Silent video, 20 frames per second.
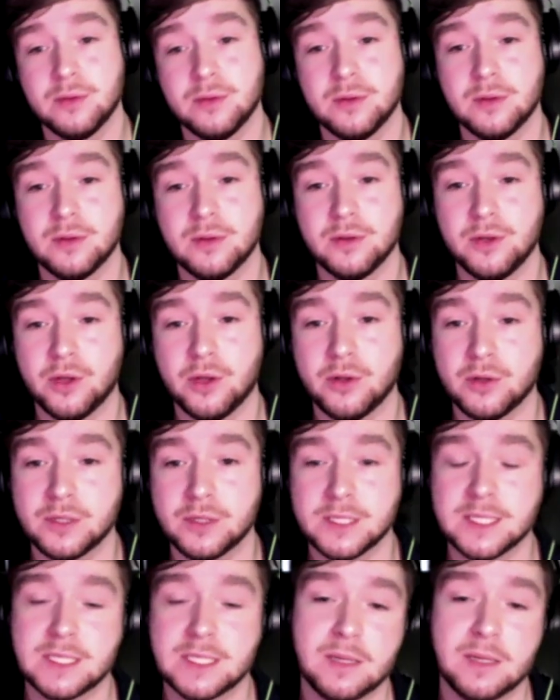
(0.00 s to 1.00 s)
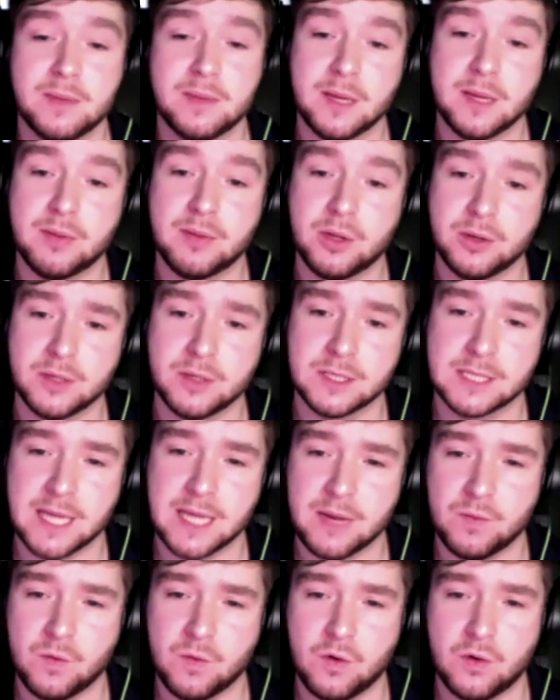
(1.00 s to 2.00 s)
non-autistic people
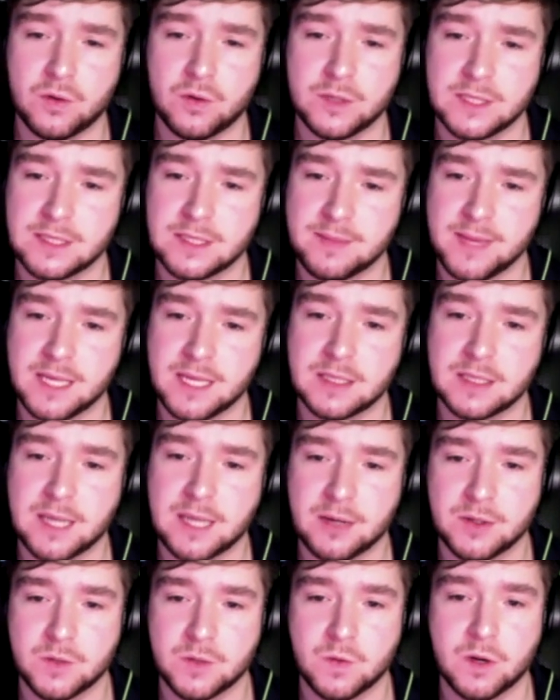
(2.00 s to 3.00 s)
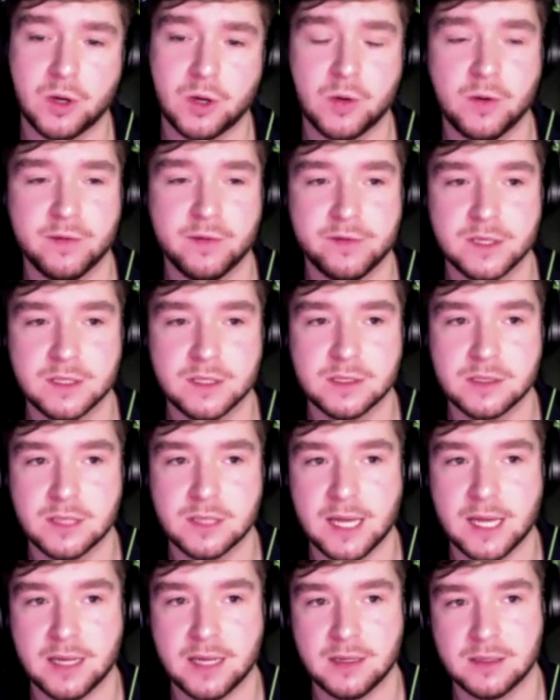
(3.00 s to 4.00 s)
understand what autism is, how to work with us,
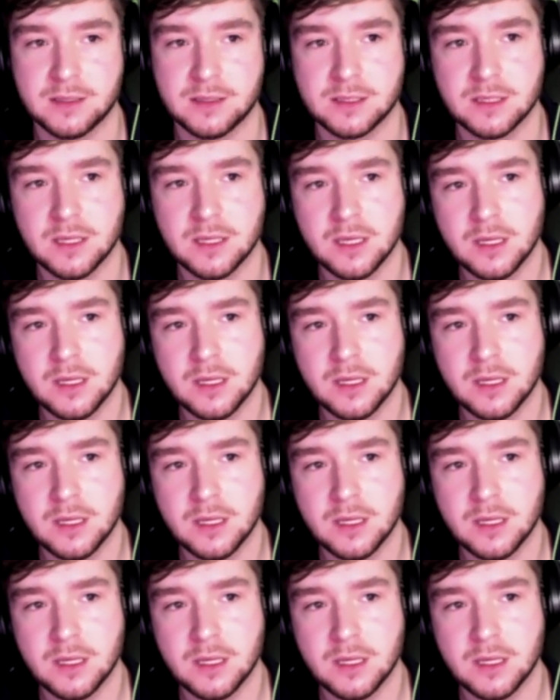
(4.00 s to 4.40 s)
and